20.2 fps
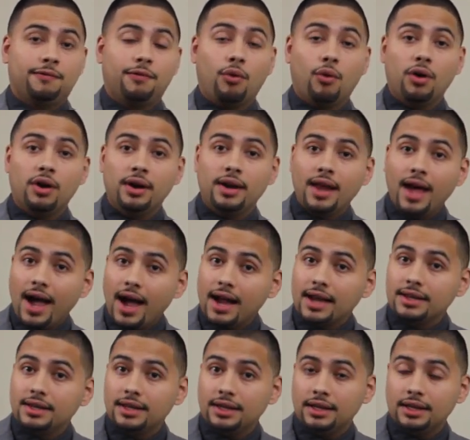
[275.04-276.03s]

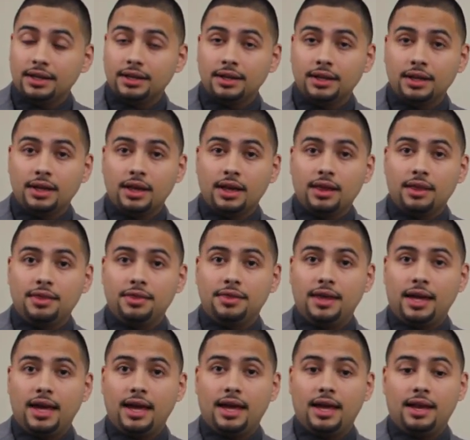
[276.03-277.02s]
$490,
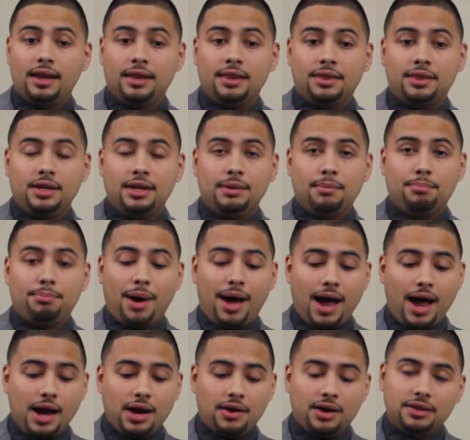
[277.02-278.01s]
then the
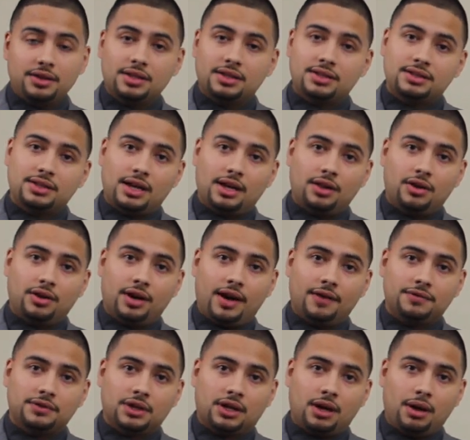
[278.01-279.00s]
buyer and the seller
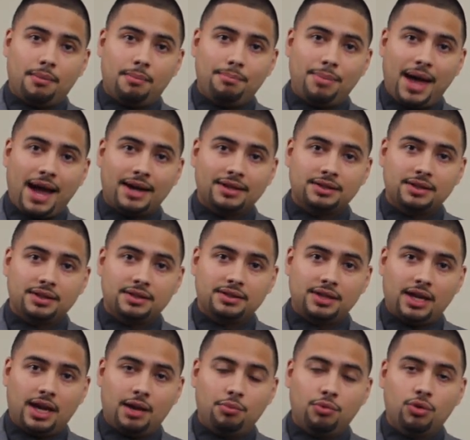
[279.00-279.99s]
have to come back to the
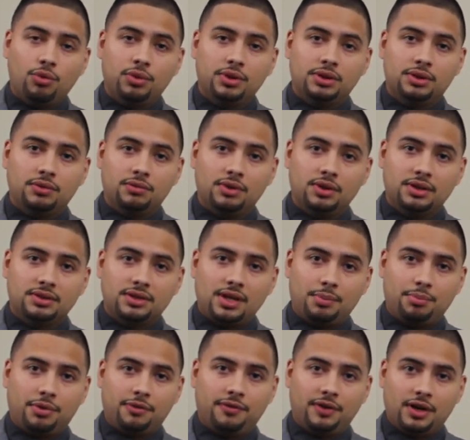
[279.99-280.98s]
table with the real
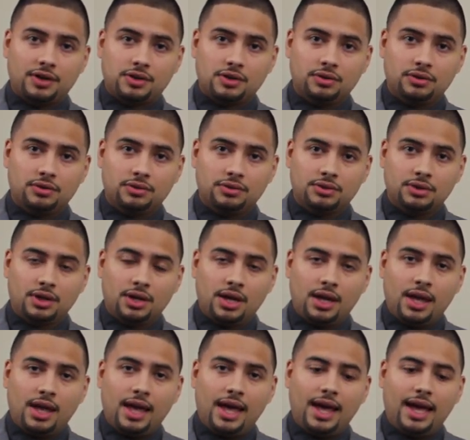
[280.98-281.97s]
estate professionals
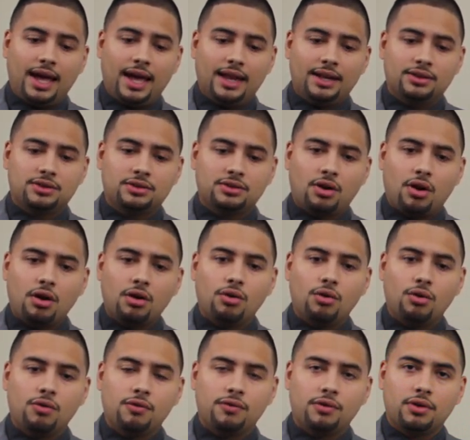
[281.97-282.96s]
and
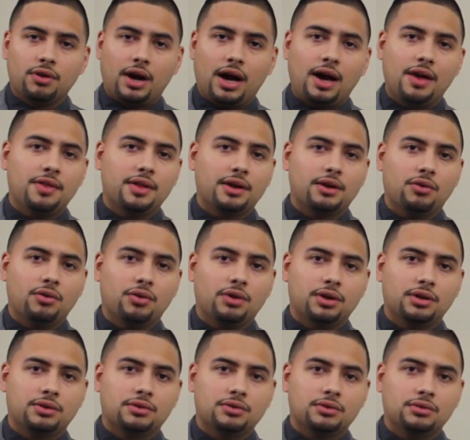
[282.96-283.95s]
talk over how they're
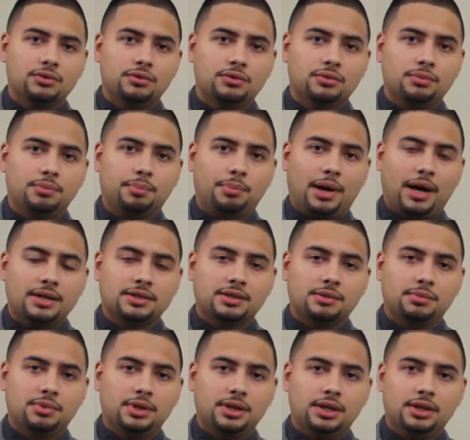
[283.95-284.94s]
going to
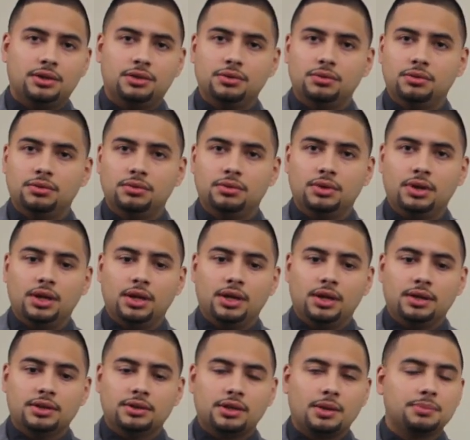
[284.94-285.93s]
possibly do
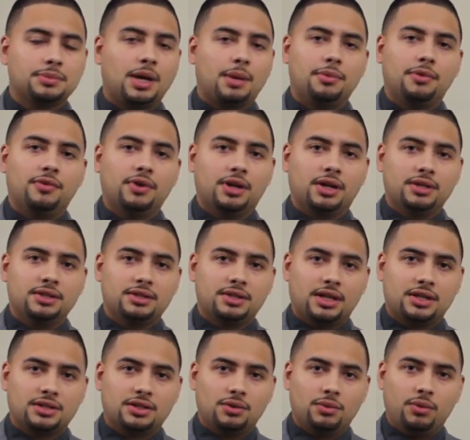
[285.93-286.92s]
some type of a
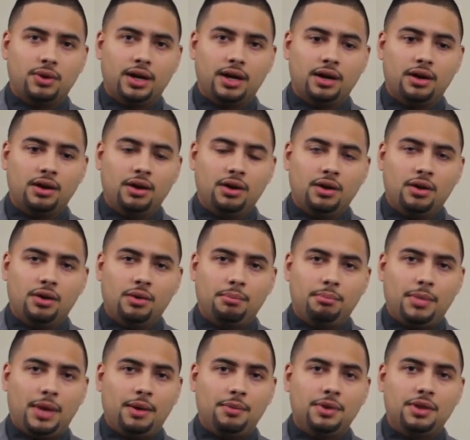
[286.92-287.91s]
concession where
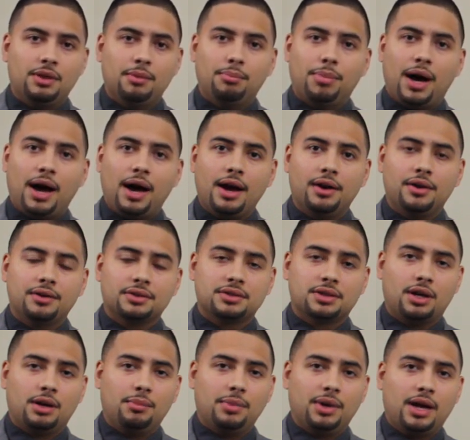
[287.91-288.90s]
maybe the buyer
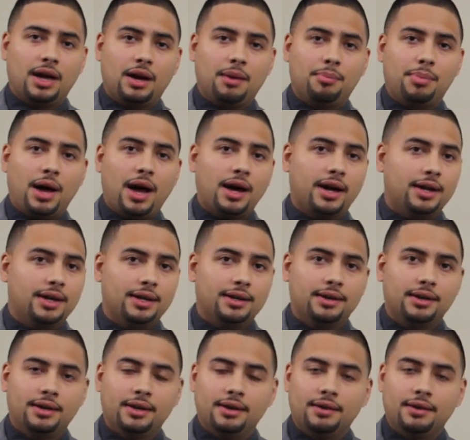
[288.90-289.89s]
is coming out of pocket
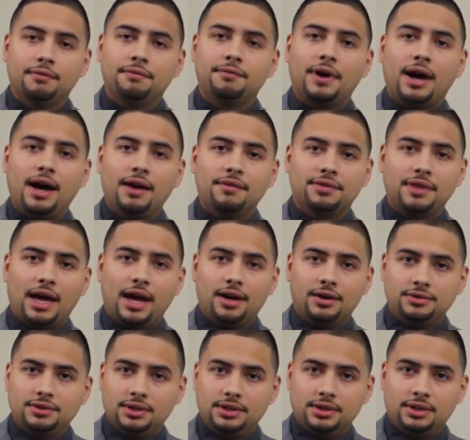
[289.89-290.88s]

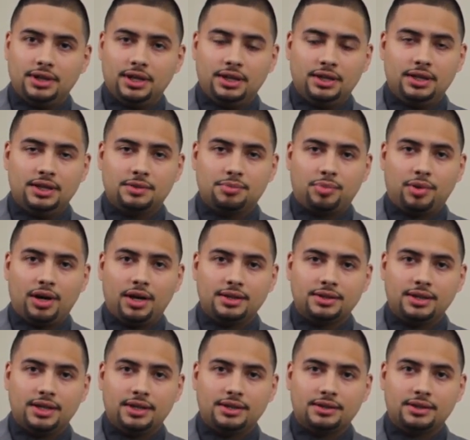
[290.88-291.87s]
$5,000 in this
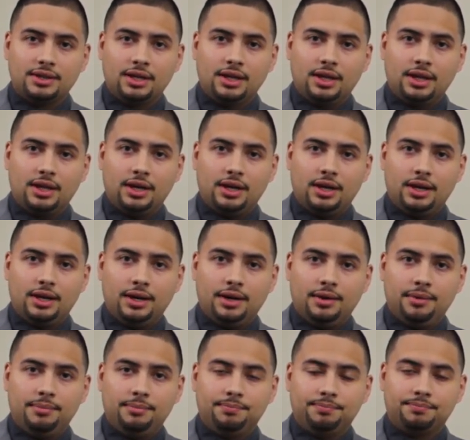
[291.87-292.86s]
process,
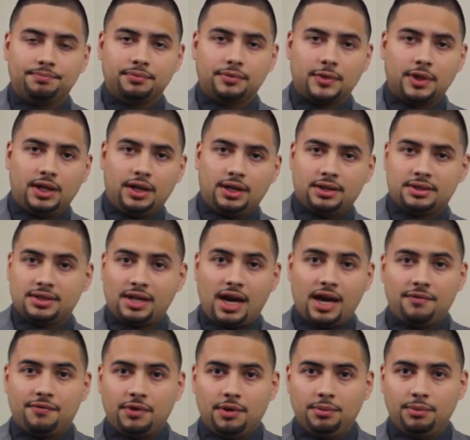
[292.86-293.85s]

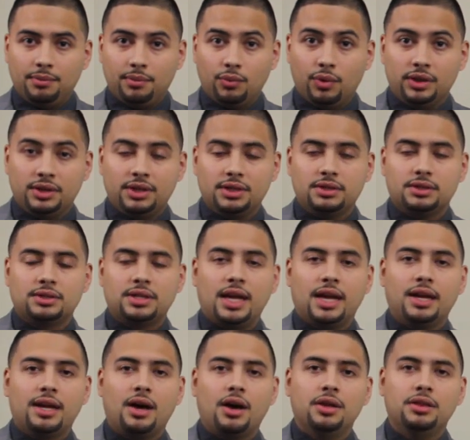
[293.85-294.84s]
aside from what he's
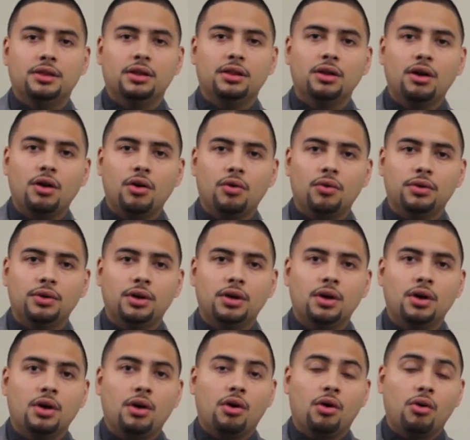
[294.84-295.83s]
taken out in the loan.
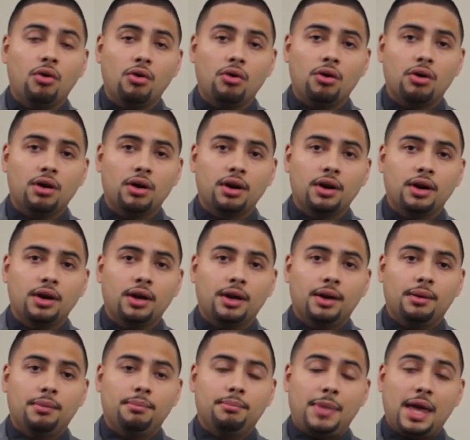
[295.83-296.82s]
Or
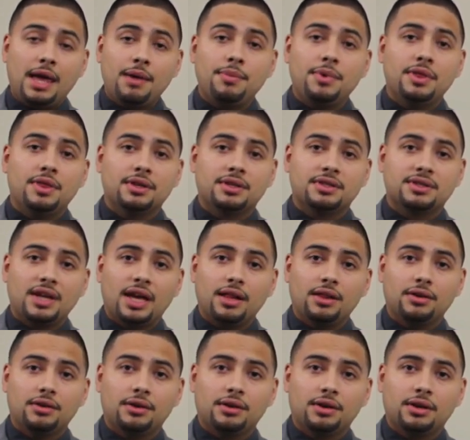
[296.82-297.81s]
maybe the
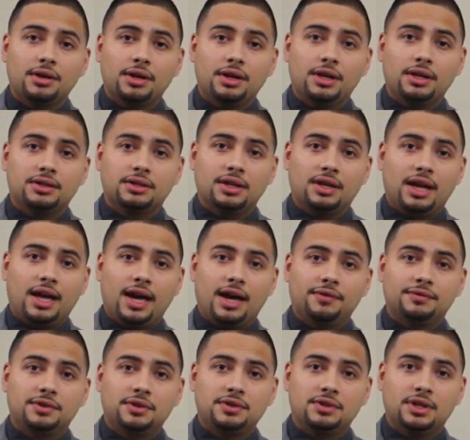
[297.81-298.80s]
seller is going to
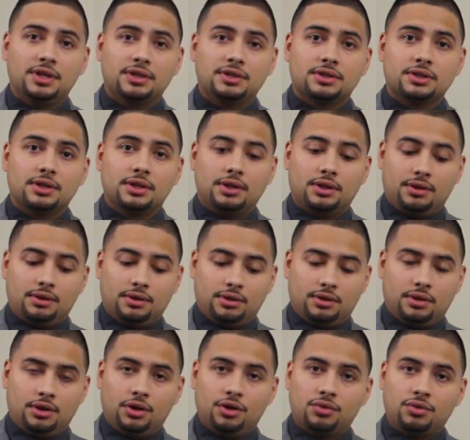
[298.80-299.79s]
have to just
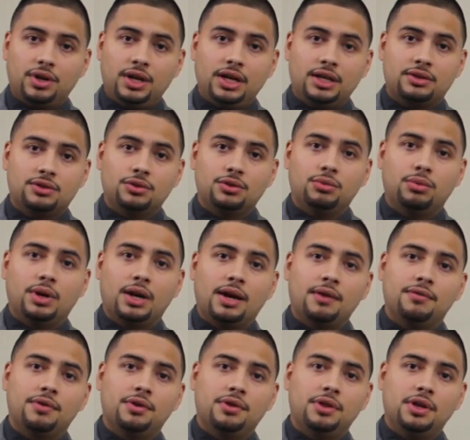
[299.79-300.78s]
agree to
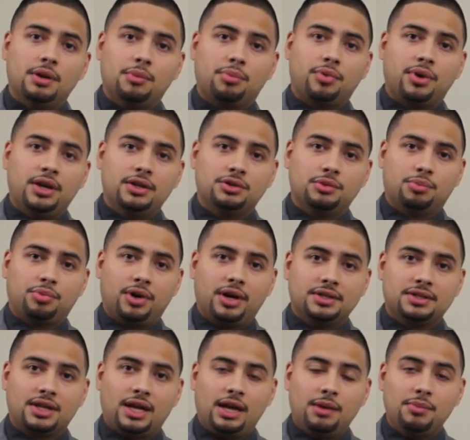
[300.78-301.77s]
whatever the appraisal
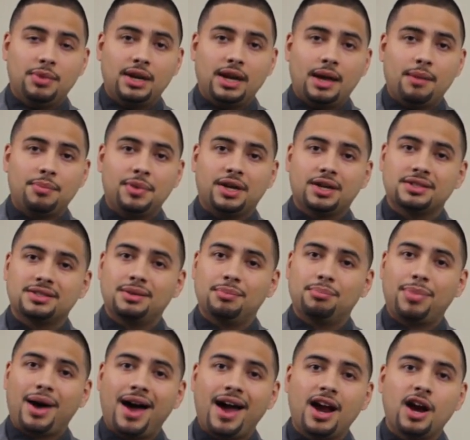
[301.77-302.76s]
price came in at, because the
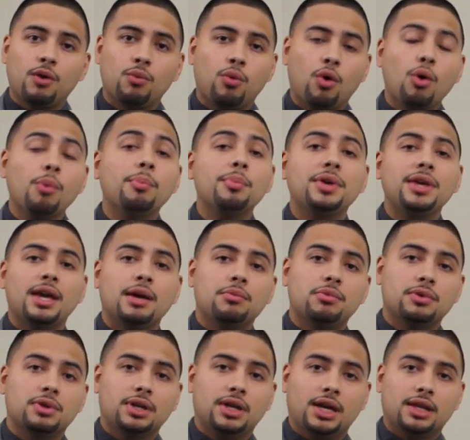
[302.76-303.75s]
buyer won't be
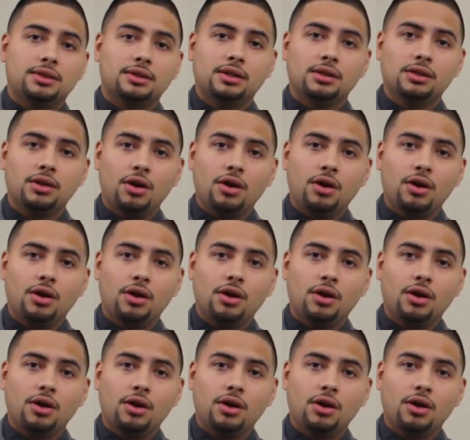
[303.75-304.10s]
able to get the